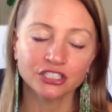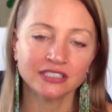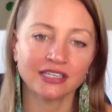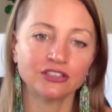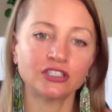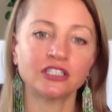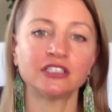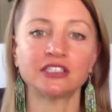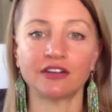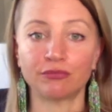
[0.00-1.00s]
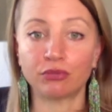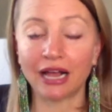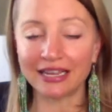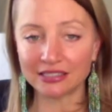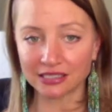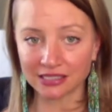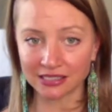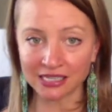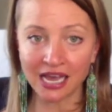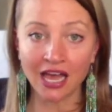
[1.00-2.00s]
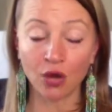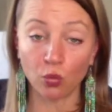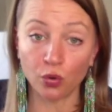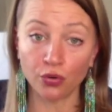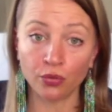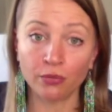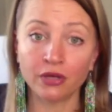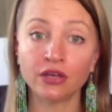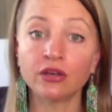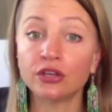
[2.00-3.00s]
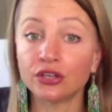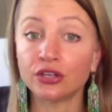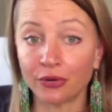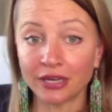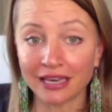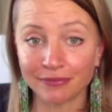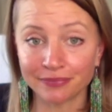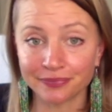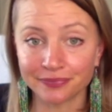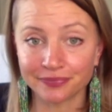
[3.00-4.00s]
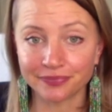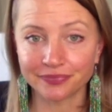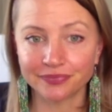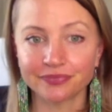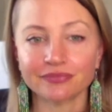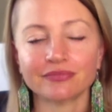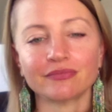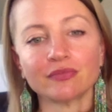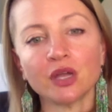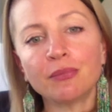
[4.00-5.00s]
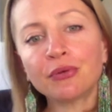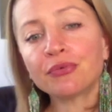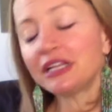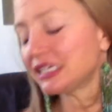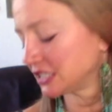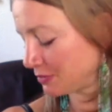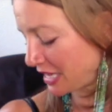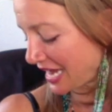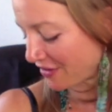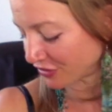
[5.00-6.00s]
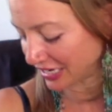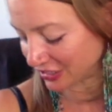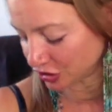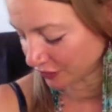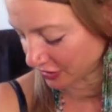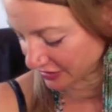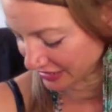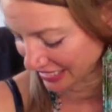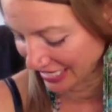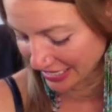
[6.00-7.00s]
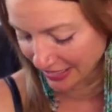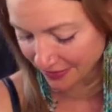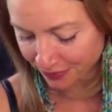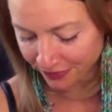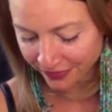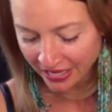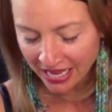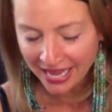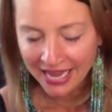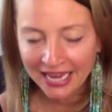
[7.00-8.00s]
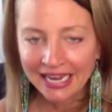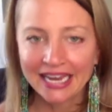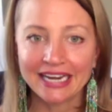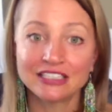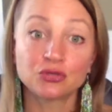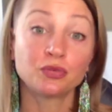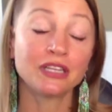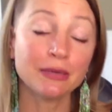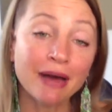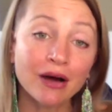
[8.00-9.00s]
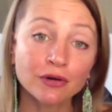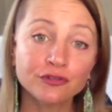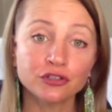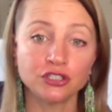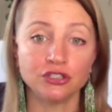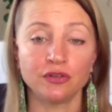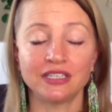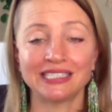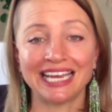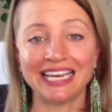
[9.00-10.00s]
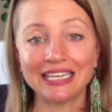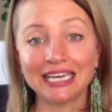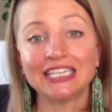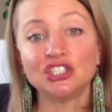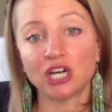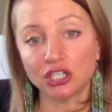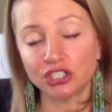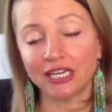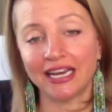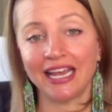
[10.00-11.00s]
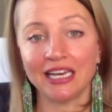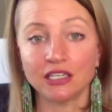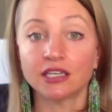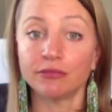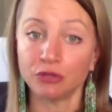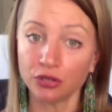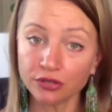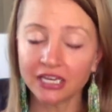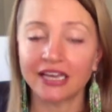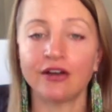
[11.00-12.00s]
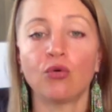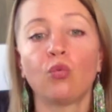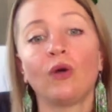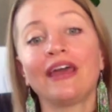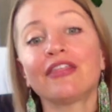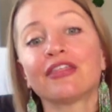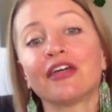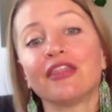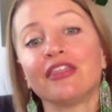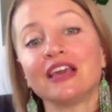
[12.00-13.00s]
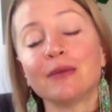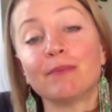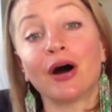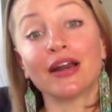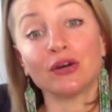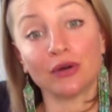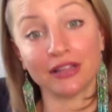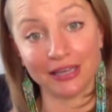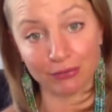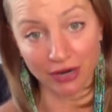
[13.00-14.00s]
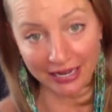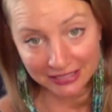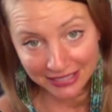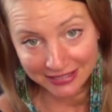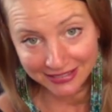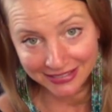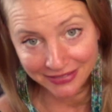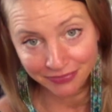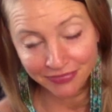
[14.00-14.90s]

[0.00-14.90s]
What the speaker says: centers of breasts, womb, yoni, but really to meet every inch of our skin. And it's really powerful to do this in conjunction, in communion with the body oiling practice,